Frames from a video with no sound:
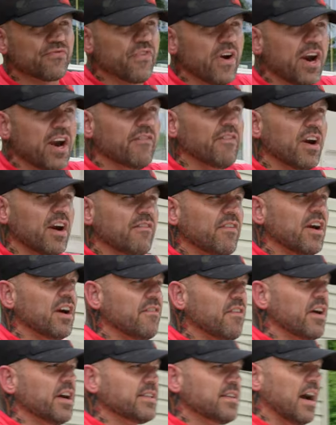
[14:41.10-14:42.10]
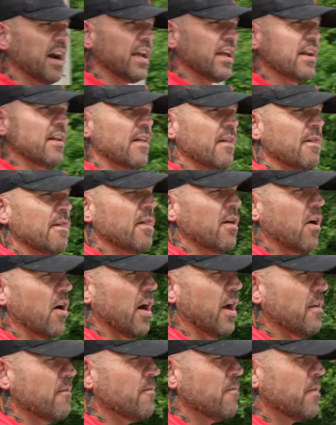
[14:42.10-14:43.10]
very, very, very, very tight, all
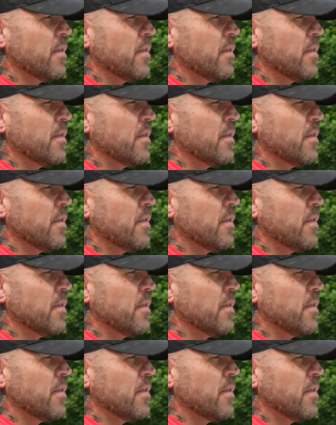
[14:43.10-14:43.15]
right?